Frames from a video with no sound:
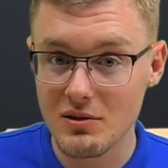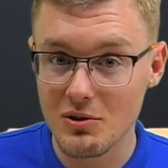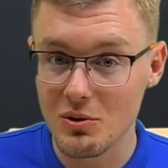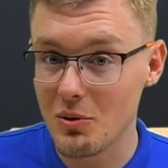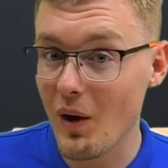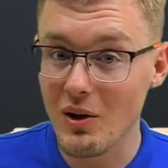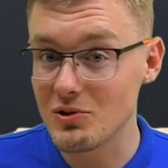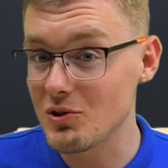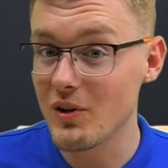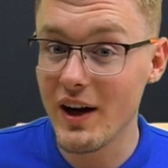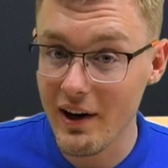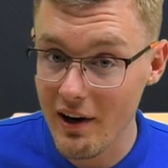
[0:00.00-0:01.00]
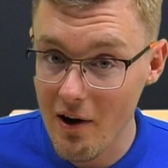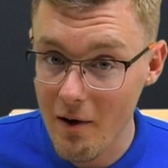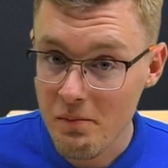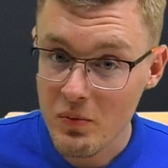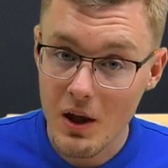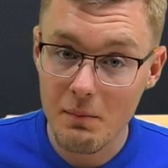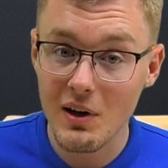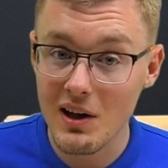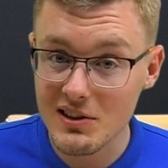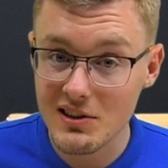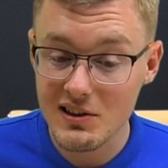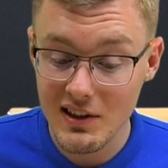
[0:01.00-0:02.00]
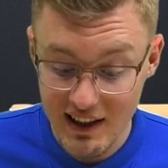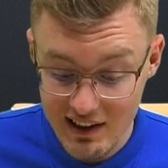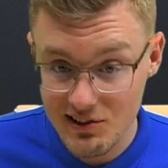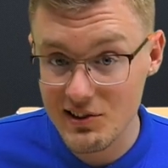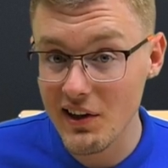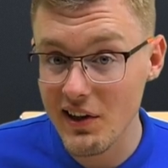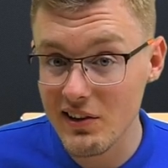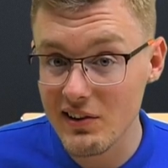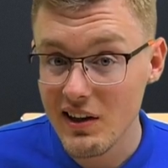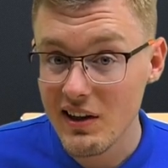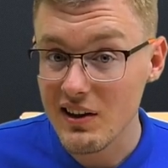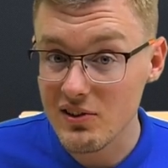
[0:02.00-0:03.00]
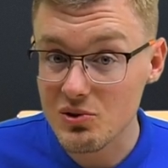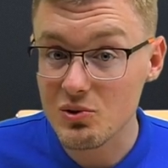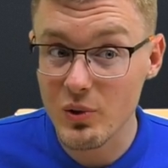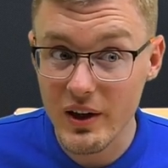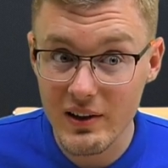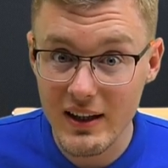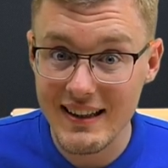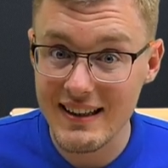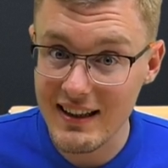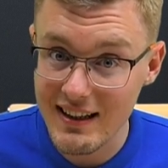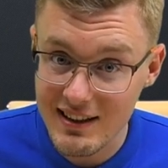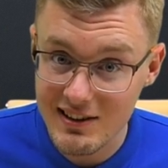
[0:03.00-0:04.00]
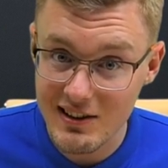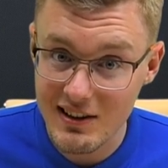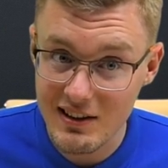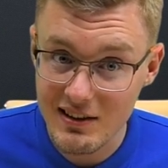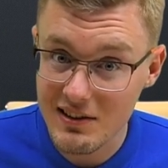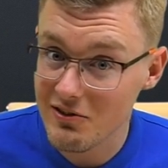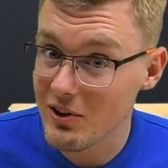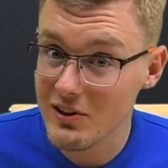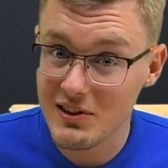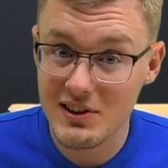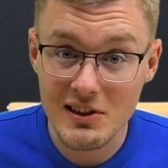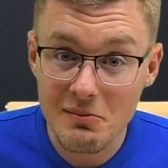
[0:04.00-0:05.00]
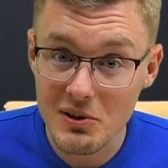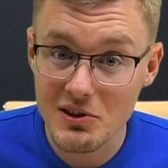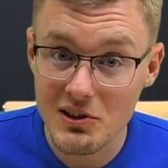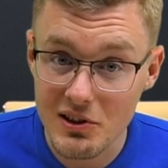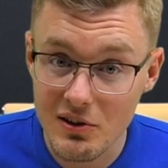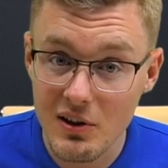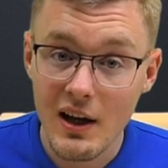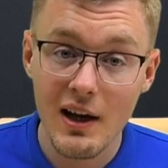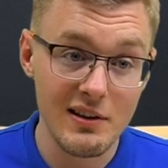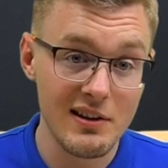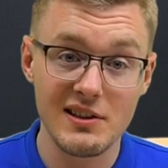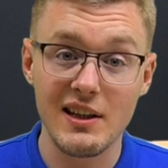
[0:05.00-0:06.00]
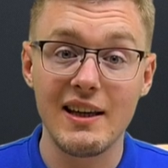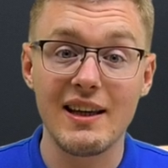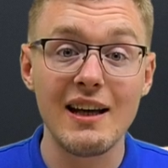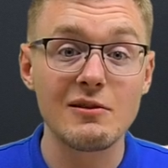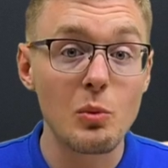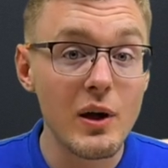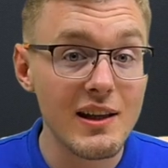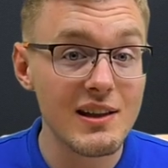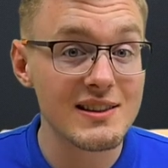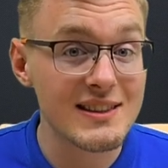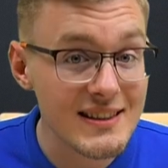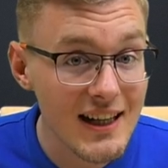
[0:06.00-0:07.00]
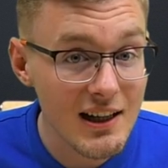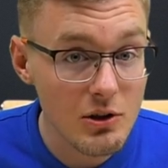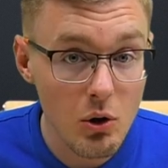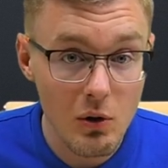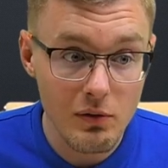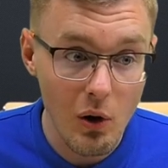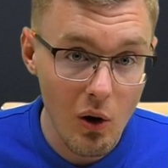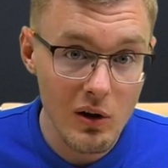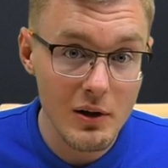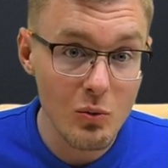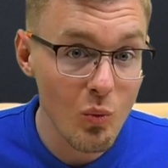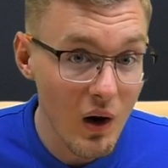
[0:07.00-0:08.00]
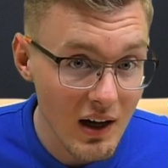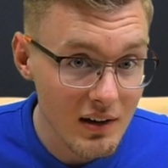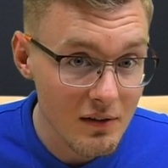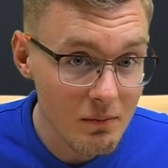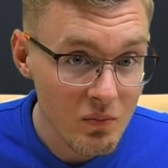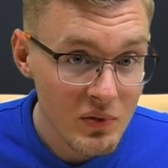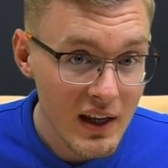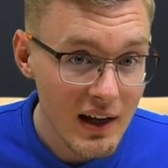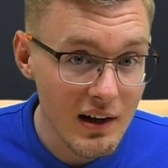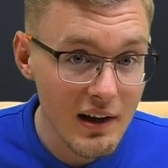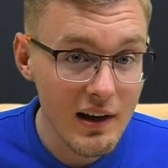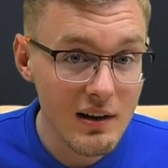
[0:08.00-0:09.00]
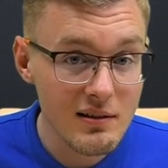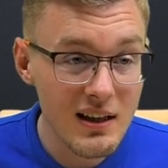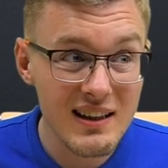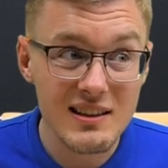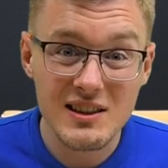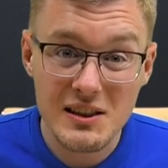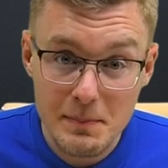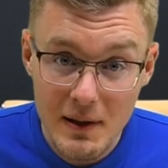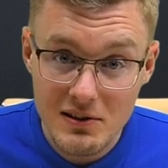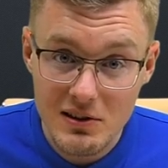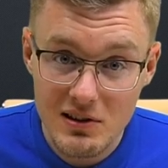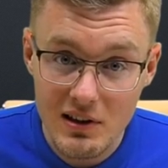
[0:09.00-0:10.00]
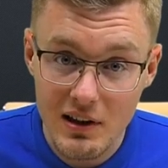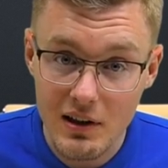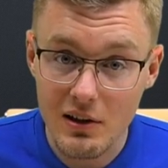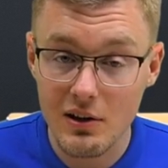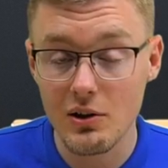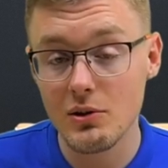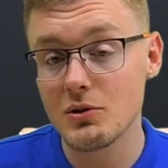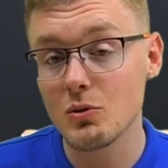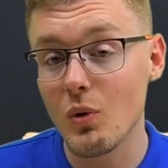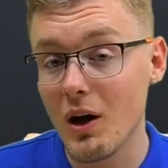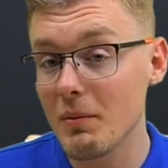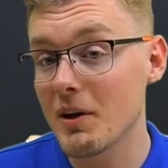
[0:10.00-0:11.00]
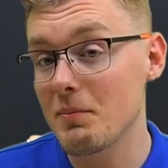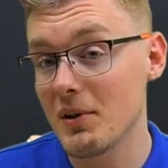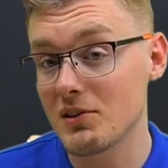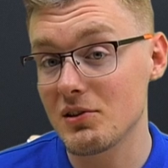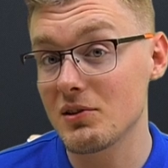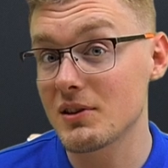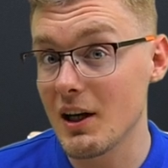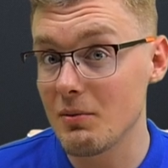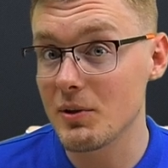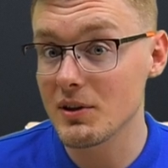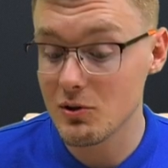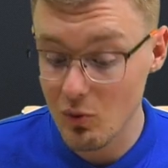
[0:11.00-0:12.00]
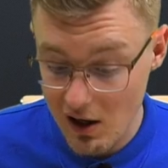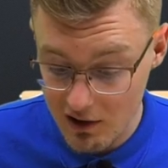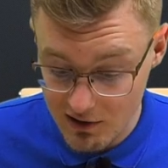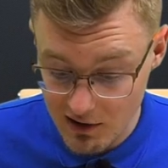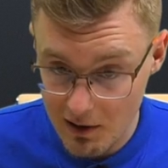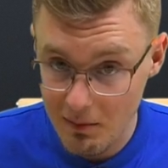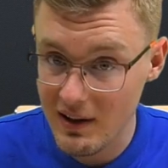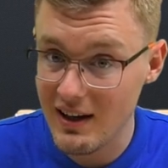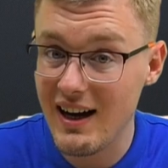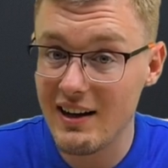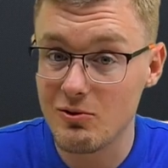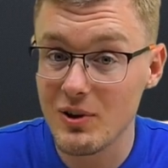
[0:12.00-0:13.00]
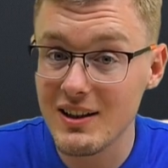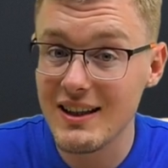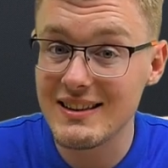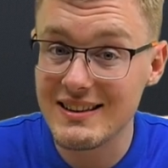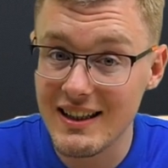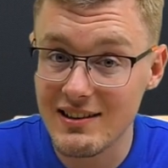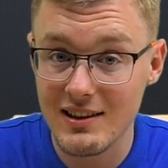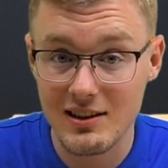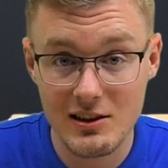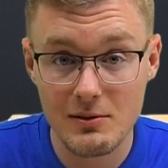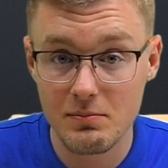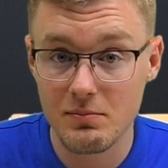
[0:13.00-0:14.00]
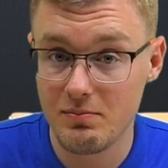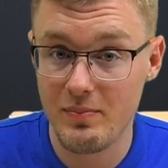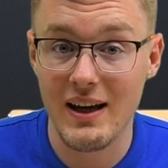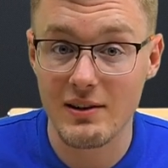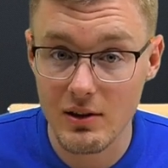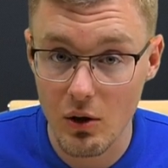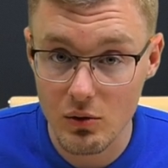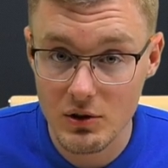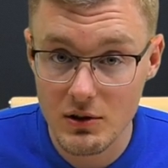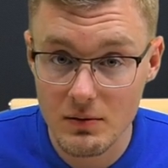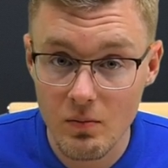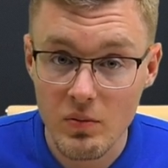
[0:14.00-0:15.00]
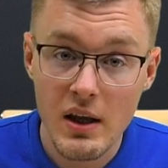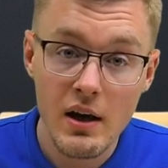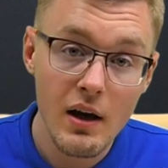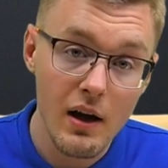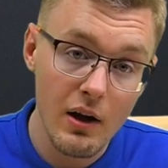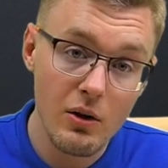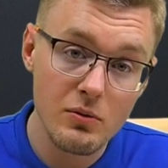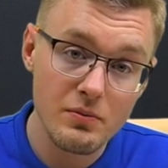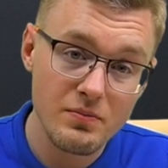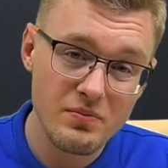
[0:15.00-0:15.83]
to quality ratio. And plus its setting is really easy, really simple to do and it is a convenient set of all-in-one and a unexpectedly good 1 megapixels camera's quality. I mean I really didn't expect those. Now